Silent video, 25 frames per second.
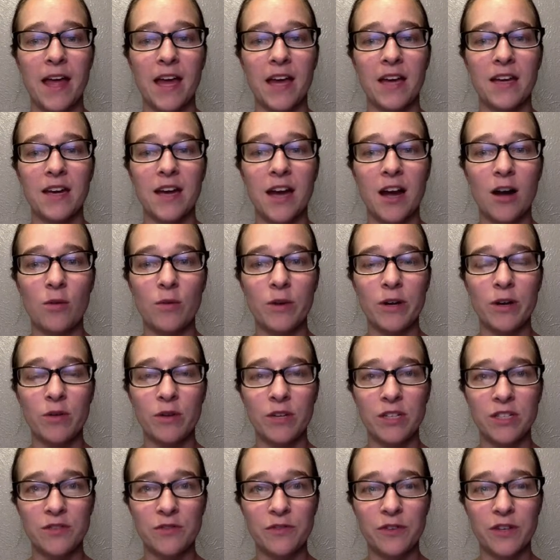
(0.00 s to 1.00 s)
And how are we
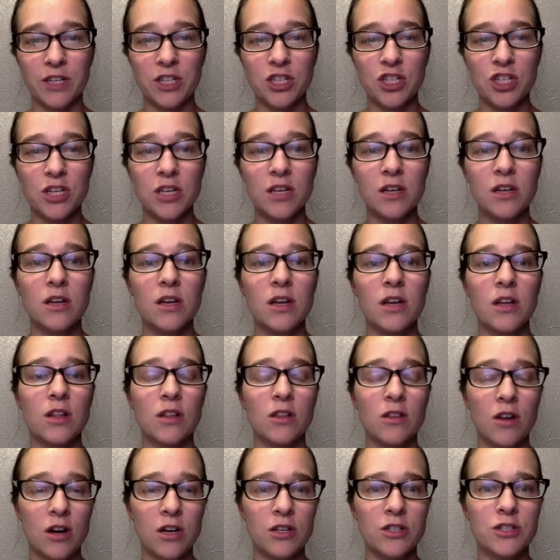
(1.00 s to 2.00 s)
going to finish it?
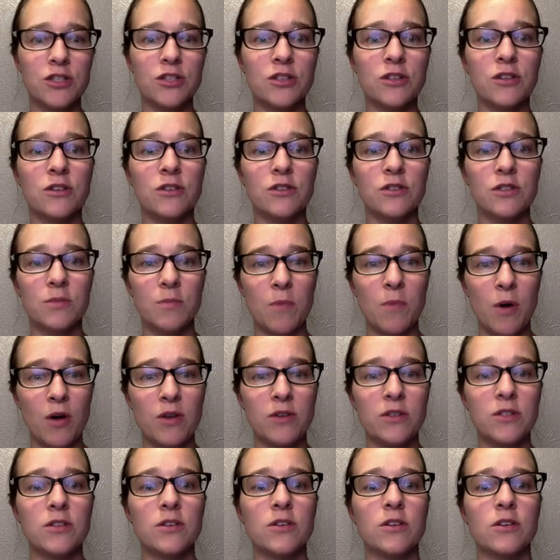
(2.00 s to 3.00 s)
Large circle, small
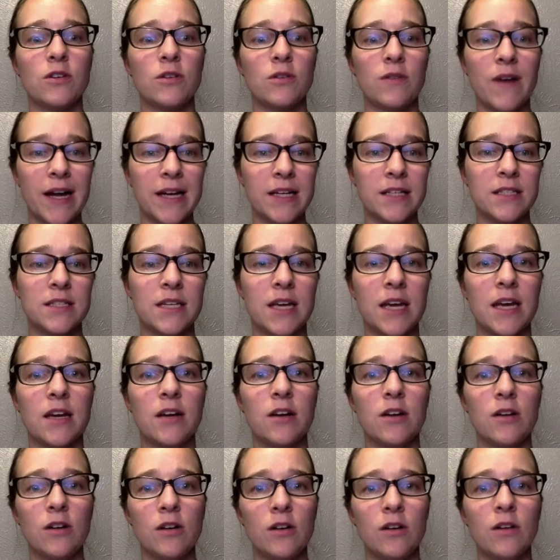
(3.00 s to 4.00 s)
circle,
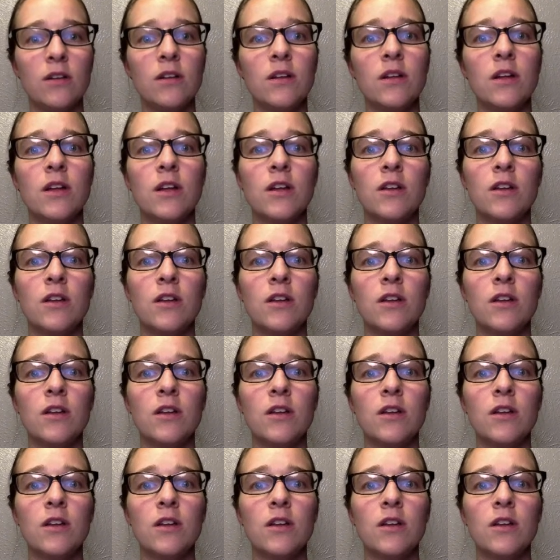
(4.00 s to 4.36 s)
rectangle.